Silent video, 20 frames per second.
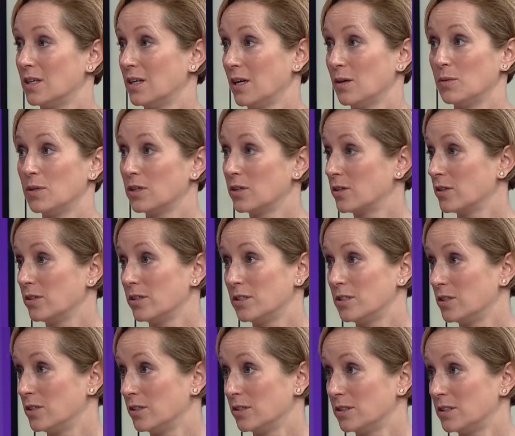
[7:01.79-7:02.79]
and I would
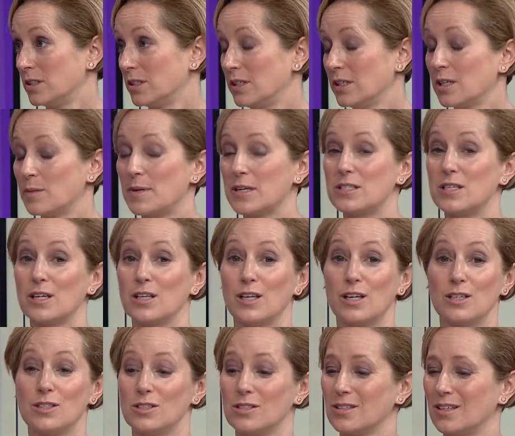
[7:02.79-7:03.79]
encourage adults to think about saying to
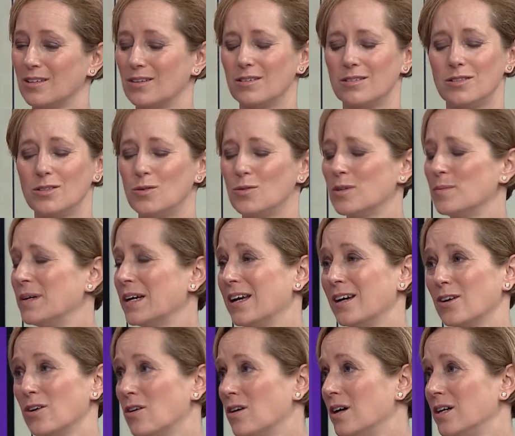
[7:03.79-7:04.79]
kids, is like, don't worry about
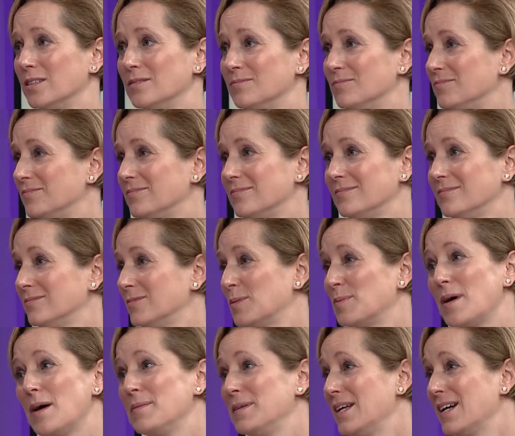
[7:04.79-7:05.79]
getting caught. We're
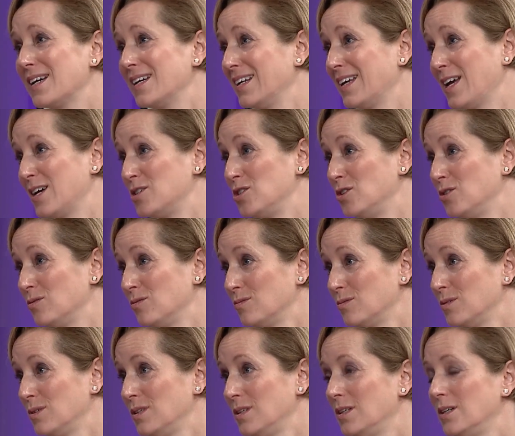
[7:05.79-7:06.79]
probably not going to catch you.
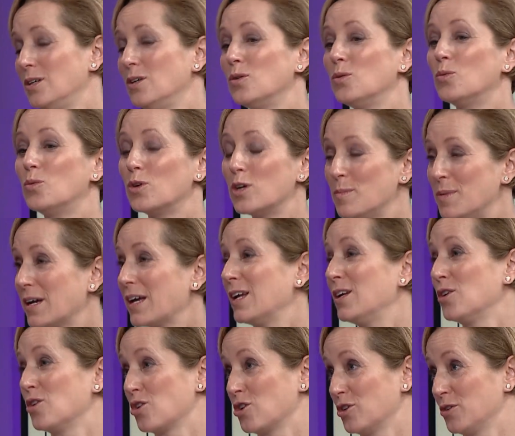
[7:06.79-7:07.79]
Mm-hmm. Worry about
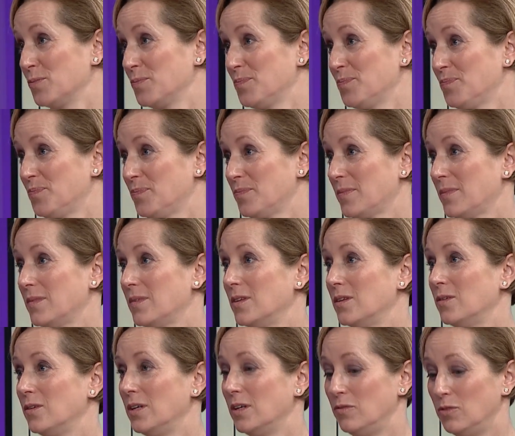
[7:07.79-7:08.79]
getting hurt.
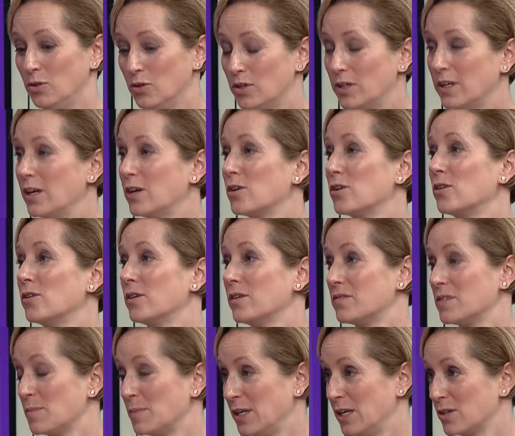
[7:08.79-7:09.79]
If you could get hurt, if
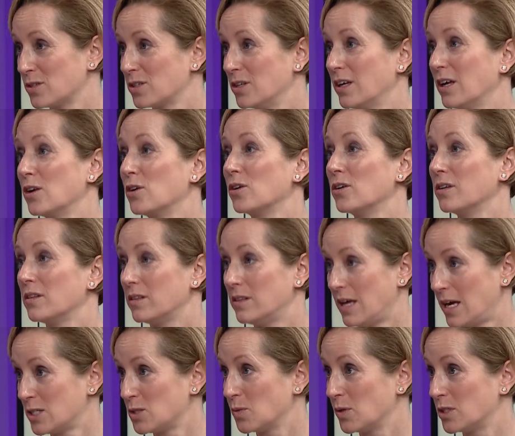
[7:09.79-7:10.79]
somebody else could get hurt,
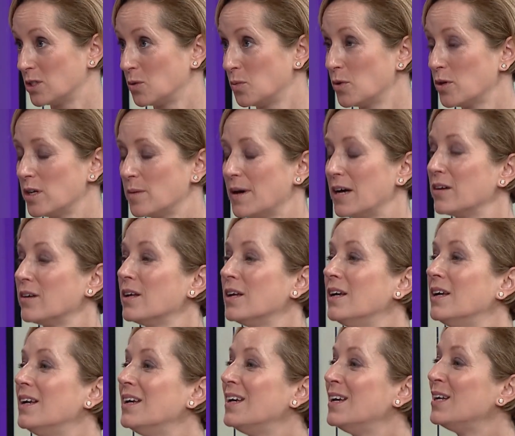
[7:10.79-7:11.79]
that's what to worry about.
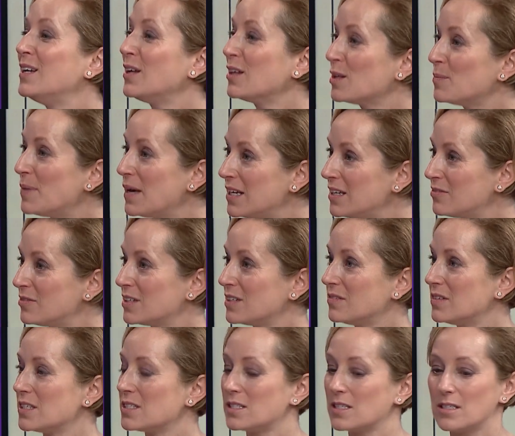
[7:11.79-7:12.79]
Now, the benefit of
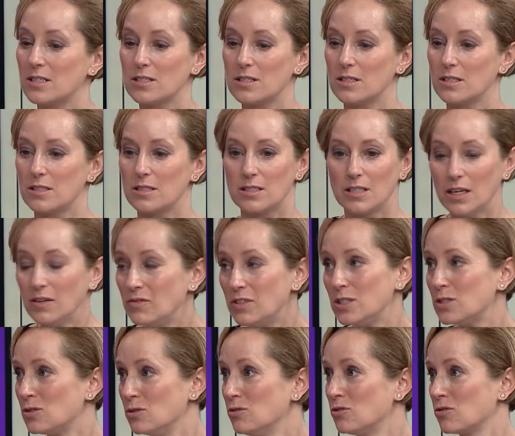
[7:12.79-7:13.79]
this is safety
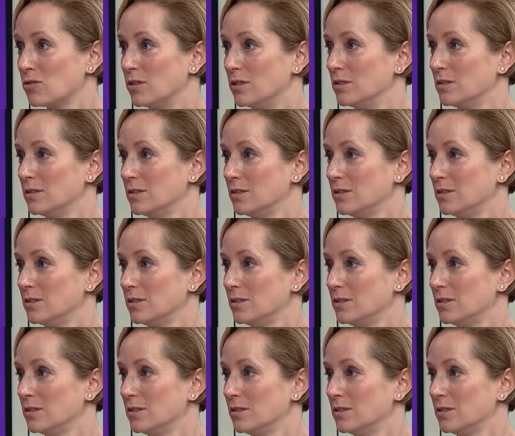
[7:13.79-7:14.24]
is neutral,